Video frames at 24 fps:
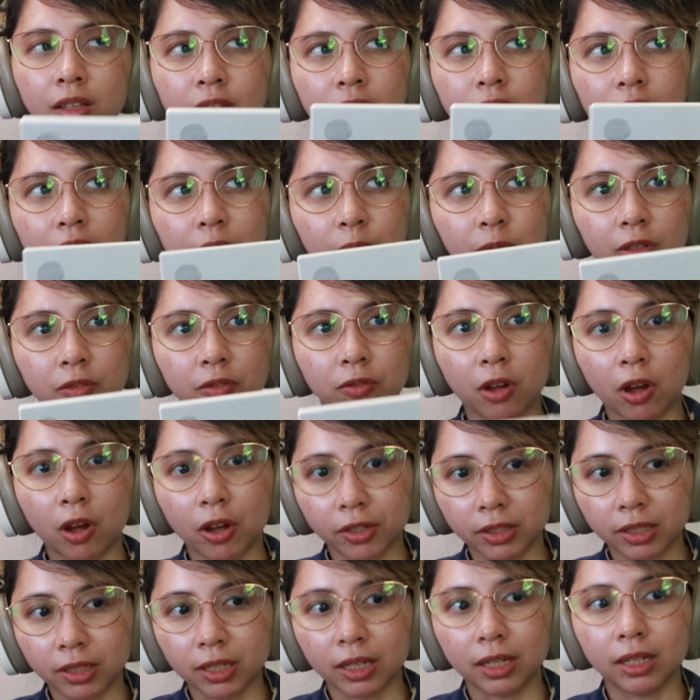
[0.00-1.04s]
of
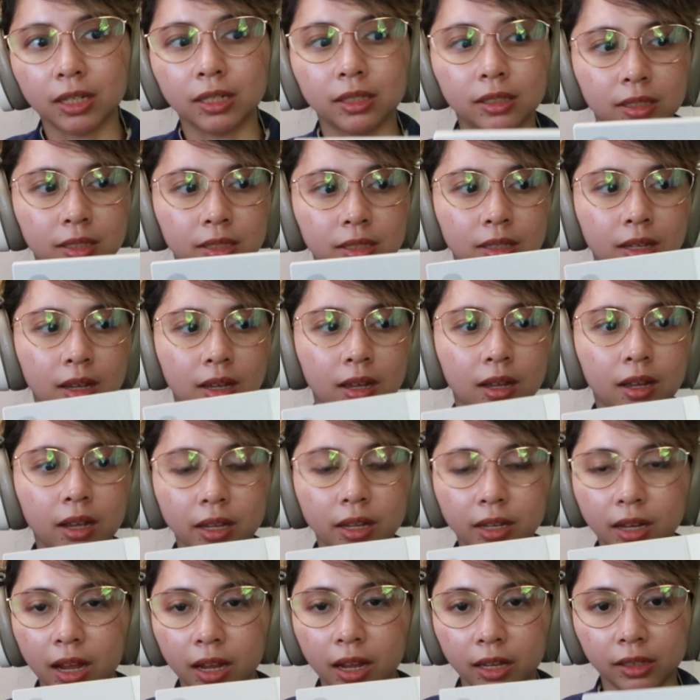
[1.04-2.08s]
contents and
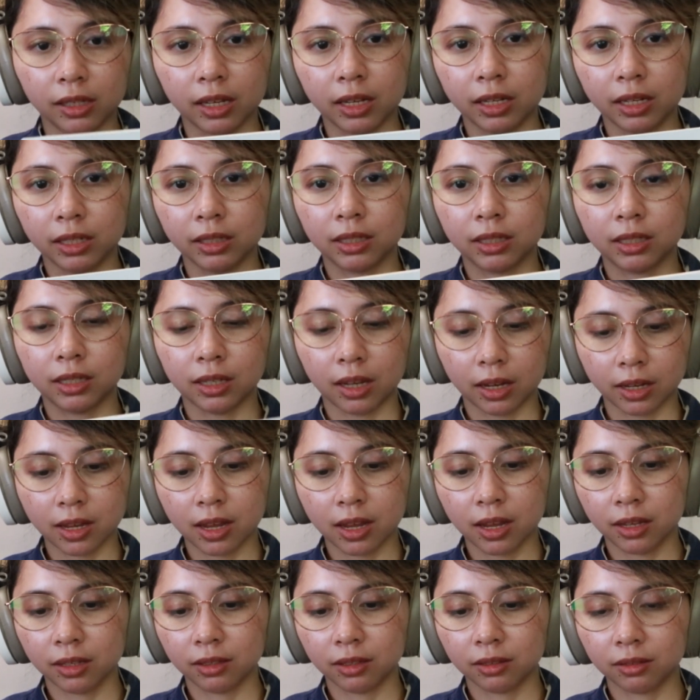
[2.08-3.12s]
highlights,
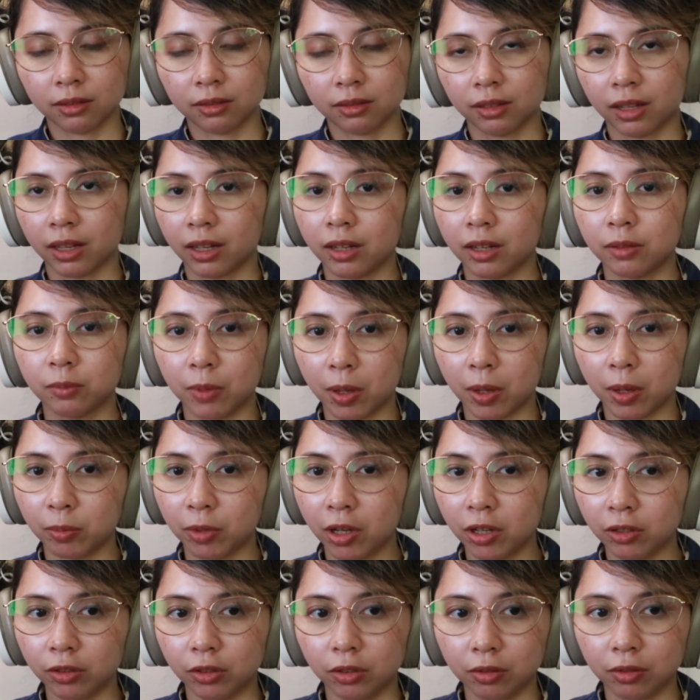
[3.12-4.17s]
I'm
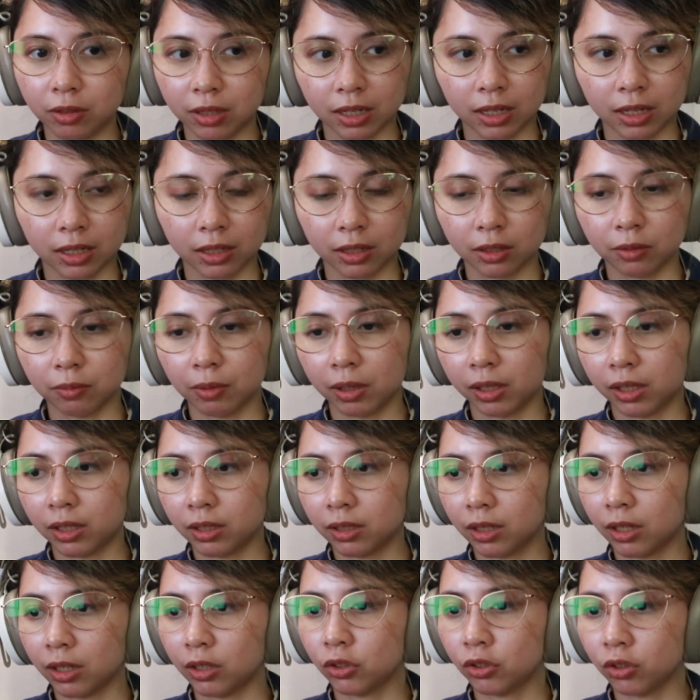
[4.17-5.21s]
not using it as well as
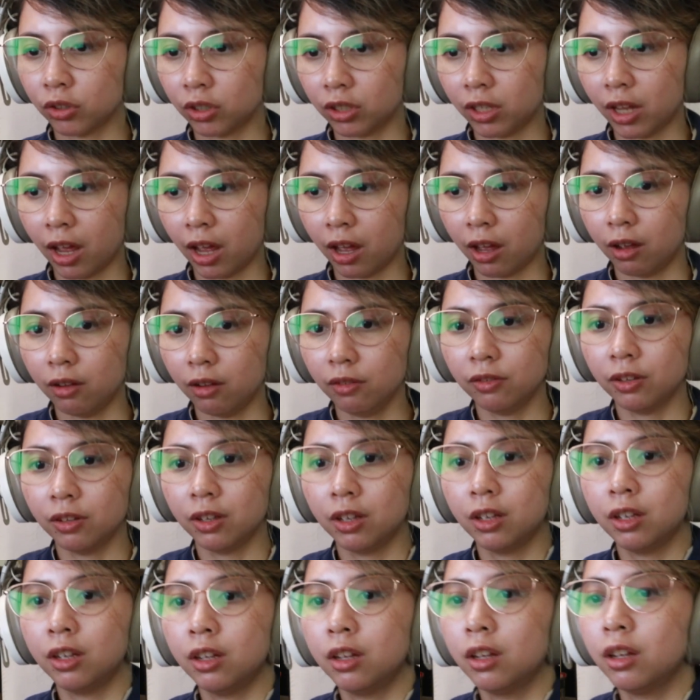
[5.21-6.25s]
I should have.
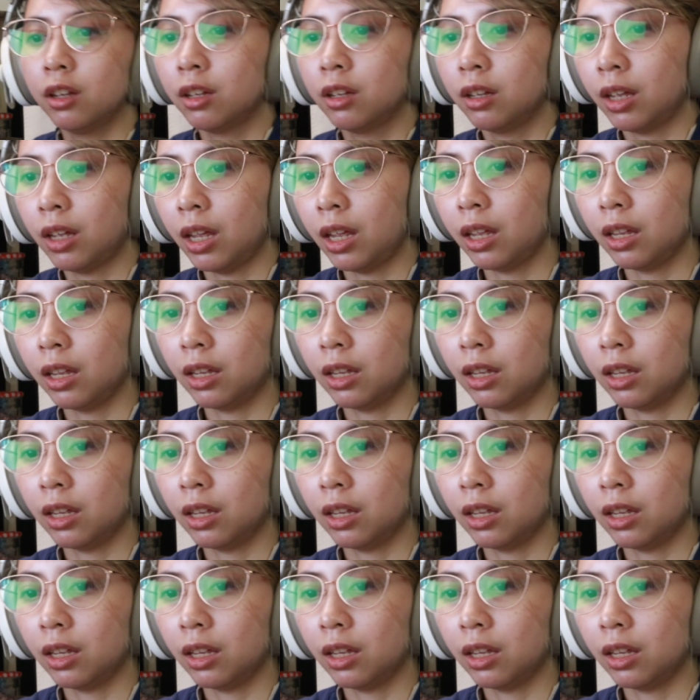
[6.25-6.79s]
And